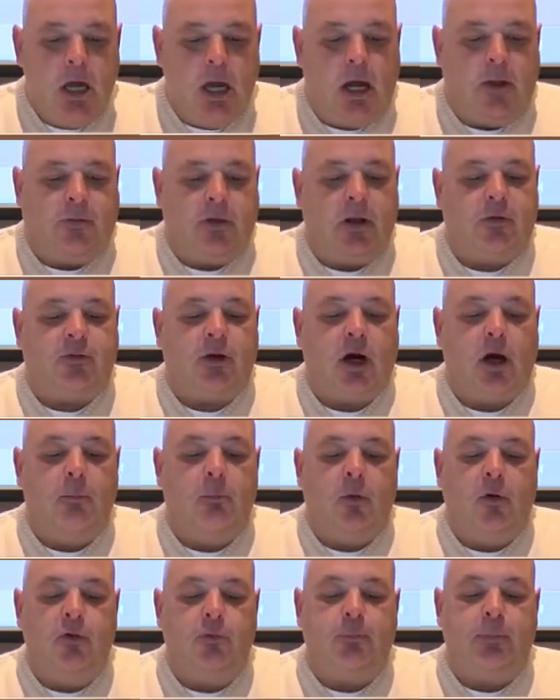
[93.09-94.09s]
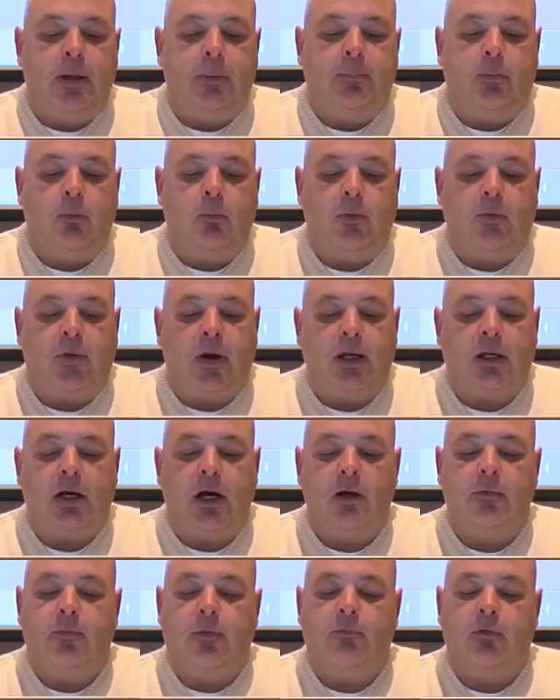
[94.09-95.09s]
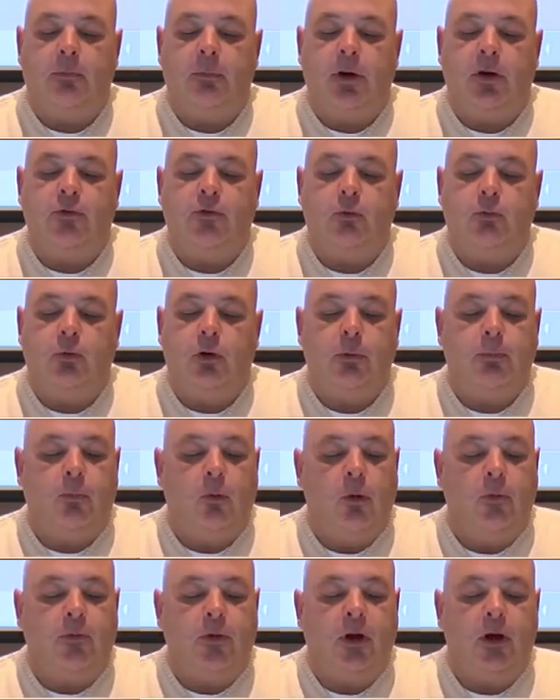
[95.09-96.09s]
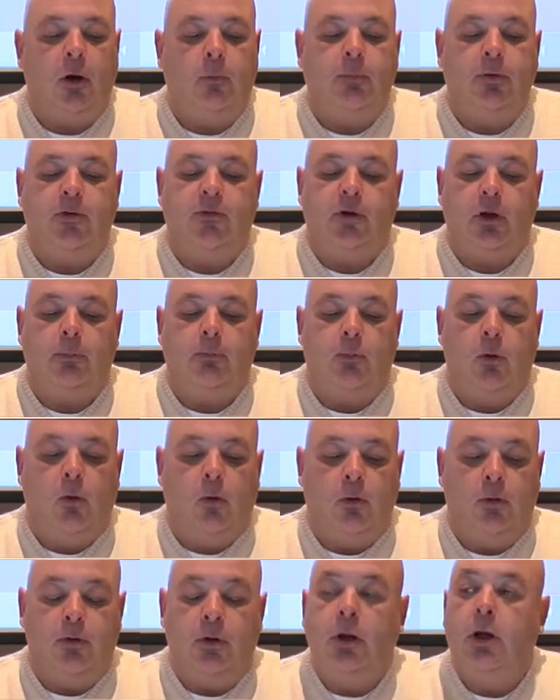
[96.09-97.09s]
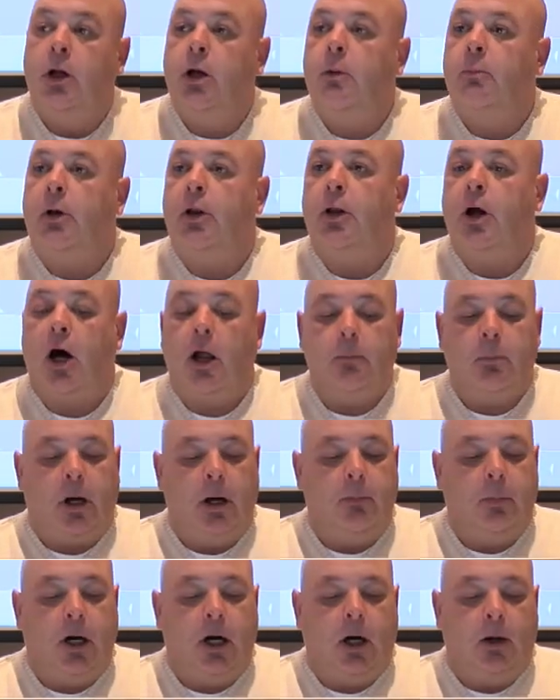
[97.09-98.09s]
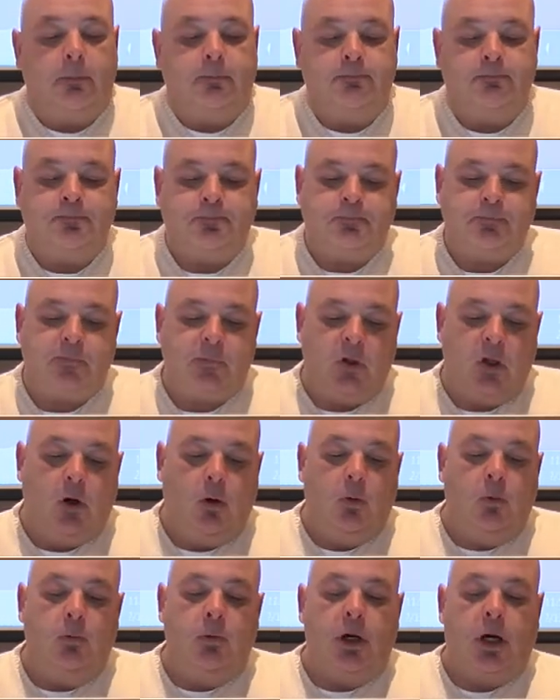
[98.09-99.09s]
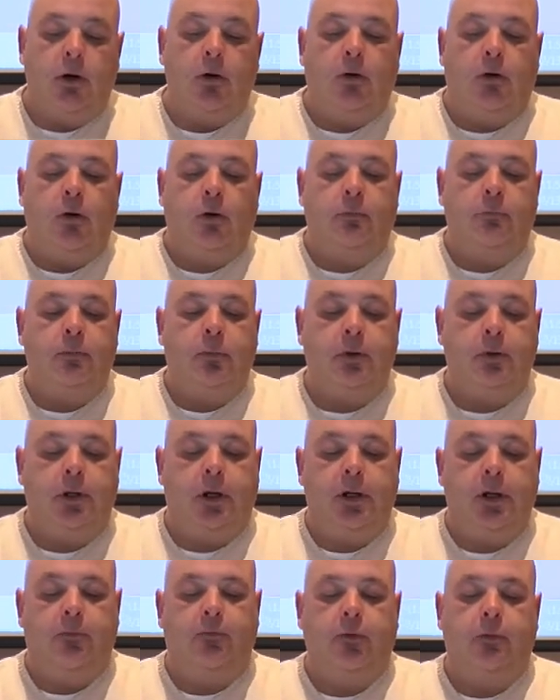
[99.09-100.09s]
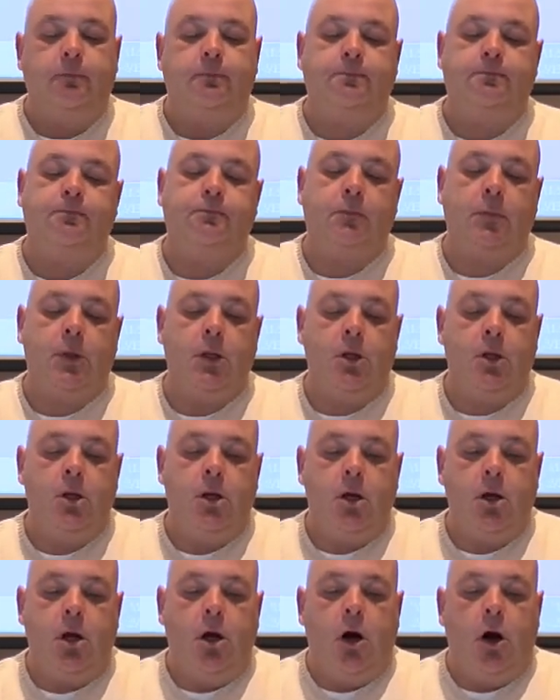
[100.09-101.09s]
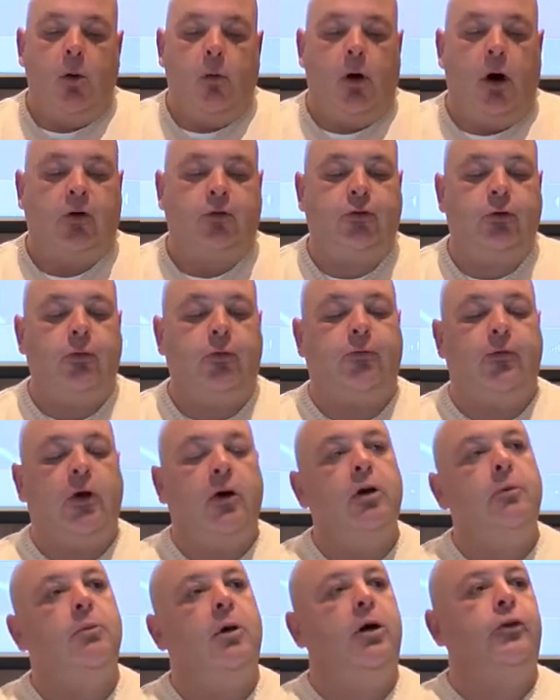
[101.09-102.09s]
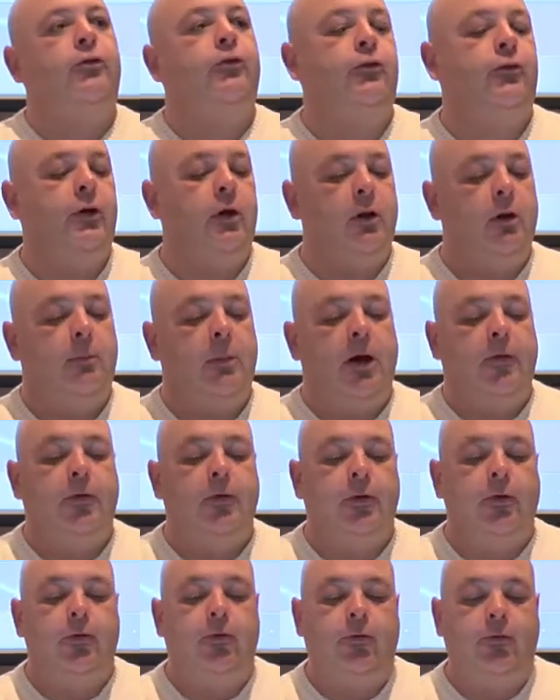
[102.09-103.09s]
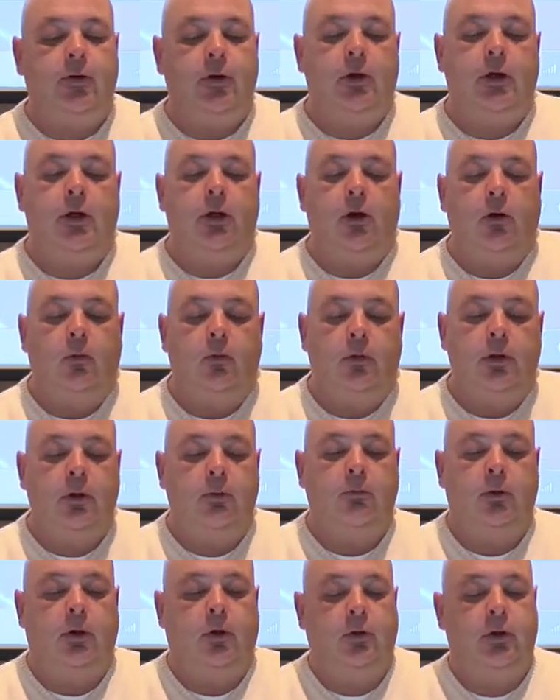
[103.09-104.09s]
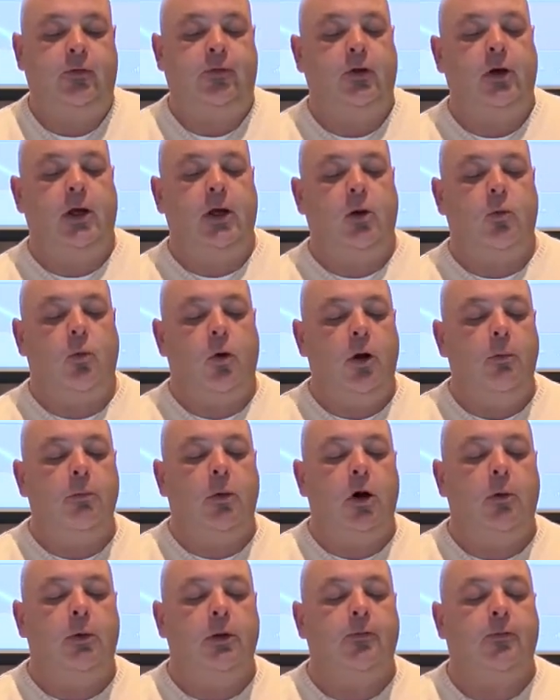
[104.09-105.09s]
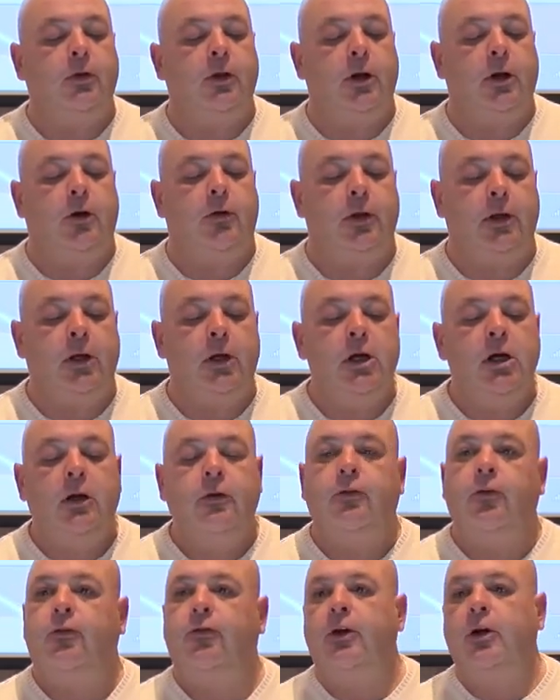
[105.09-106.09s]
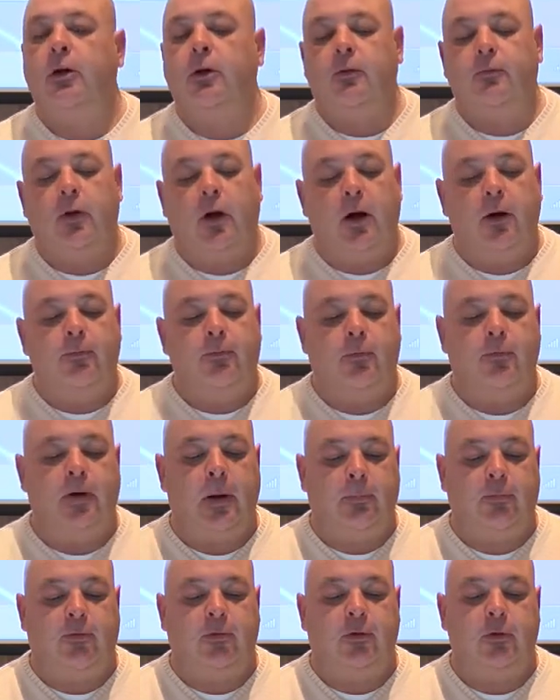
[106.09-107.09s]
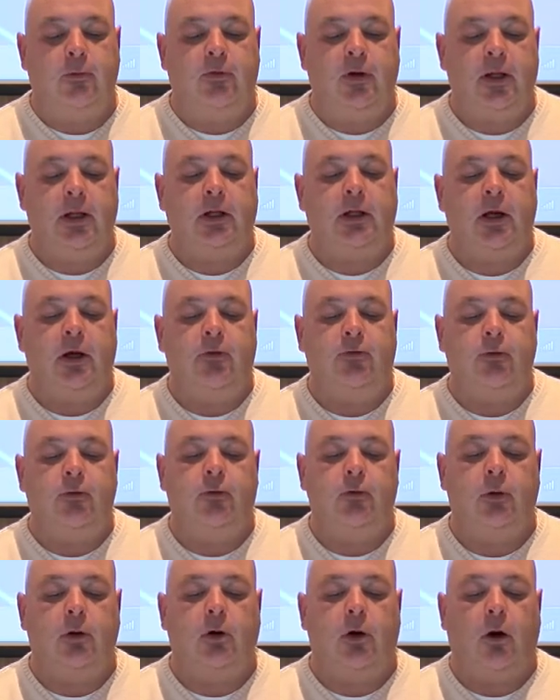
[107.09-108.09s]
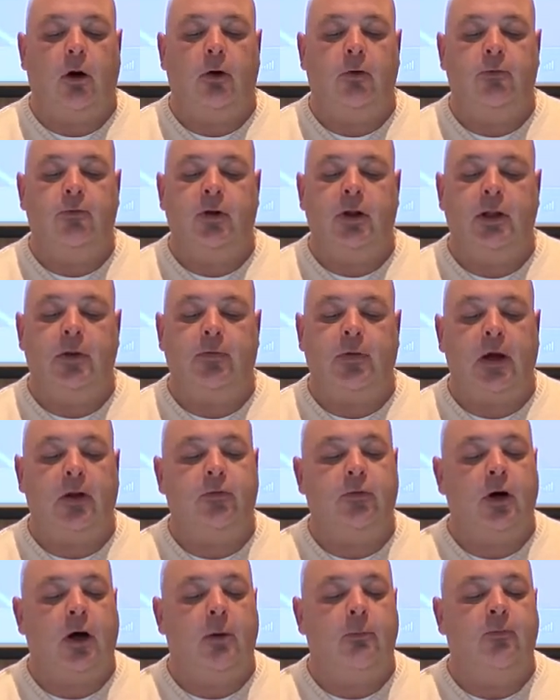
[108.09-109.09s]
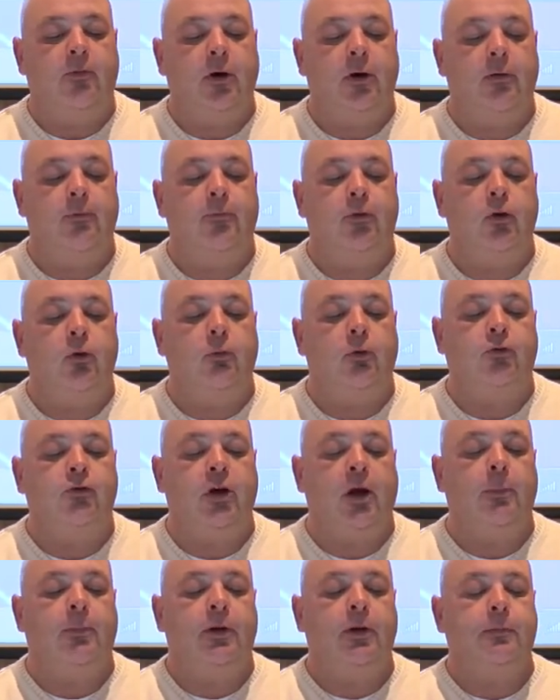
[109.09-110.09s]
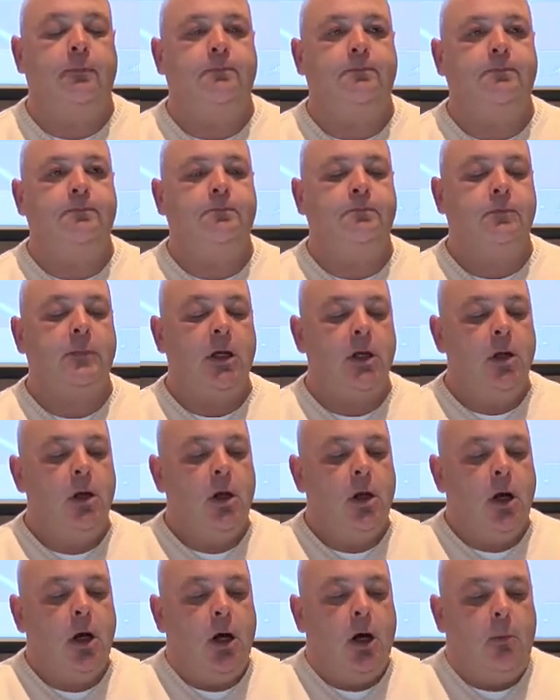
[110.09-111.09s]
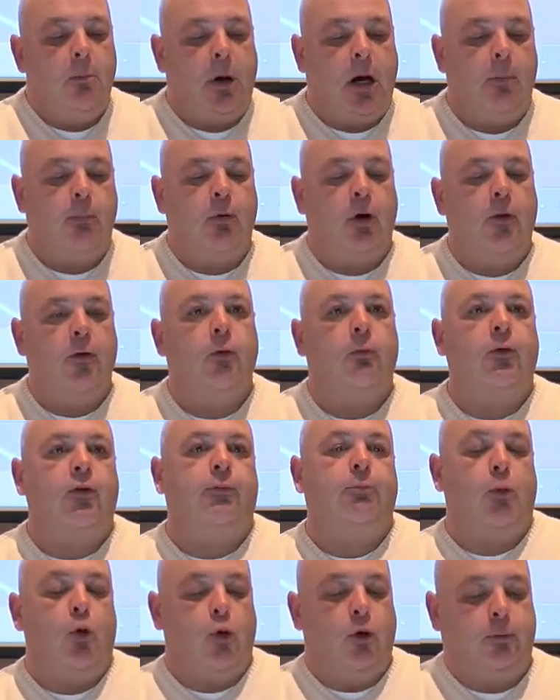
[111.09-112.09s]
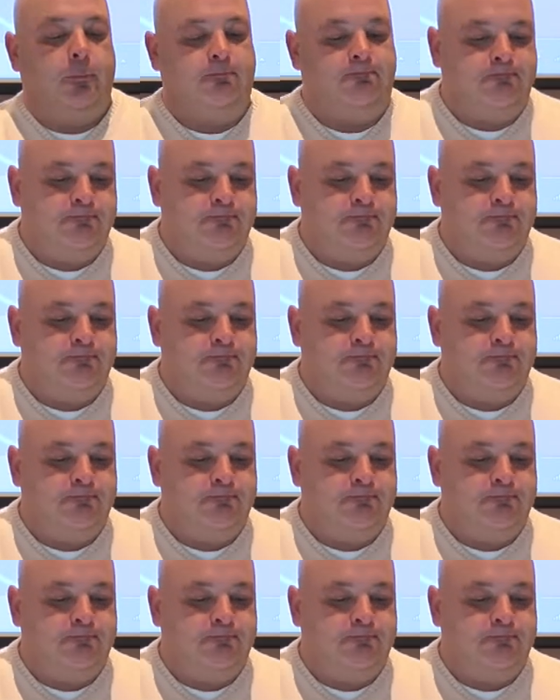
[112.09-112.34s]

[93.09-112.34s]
At that time, most people with that kind of information would abort the helpless unborn, but not my mom. No, not her, not ever. While she was very much still a Methodist, it only, would only take one moment of clarity to seal a life of absolute dedication to a cause that at that time very few were championing. My brother was born.